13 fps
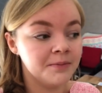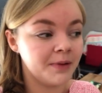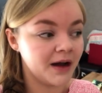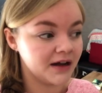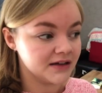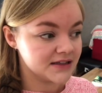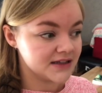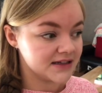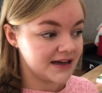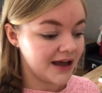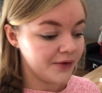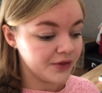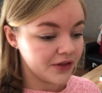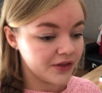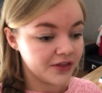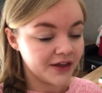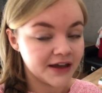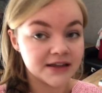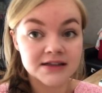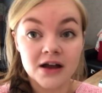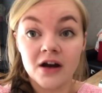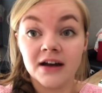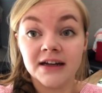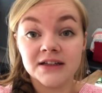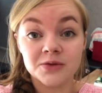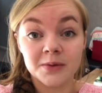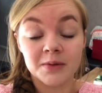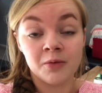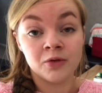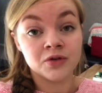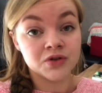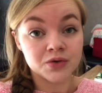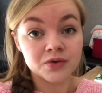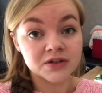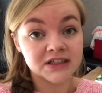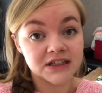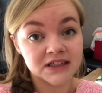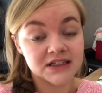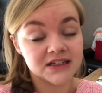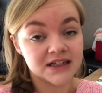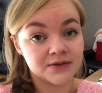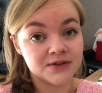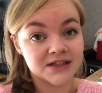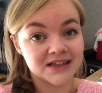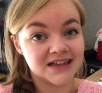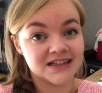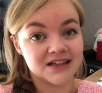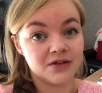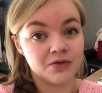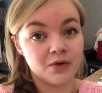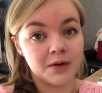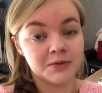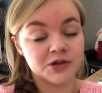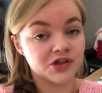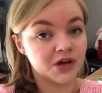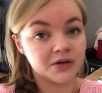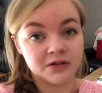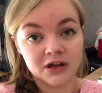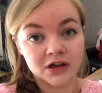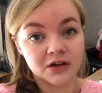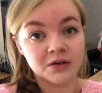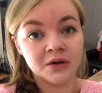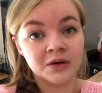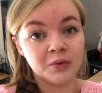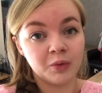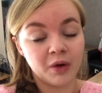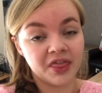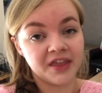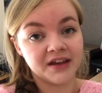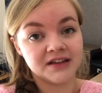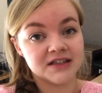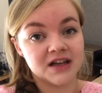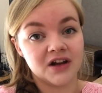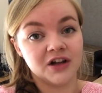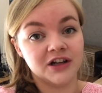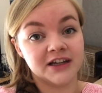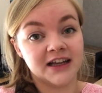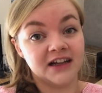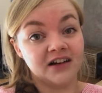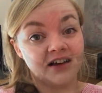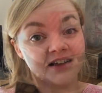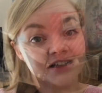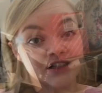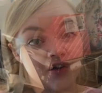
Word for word: But now that things are a little bit more sorted downstairs, I thought I would show you what things are looking like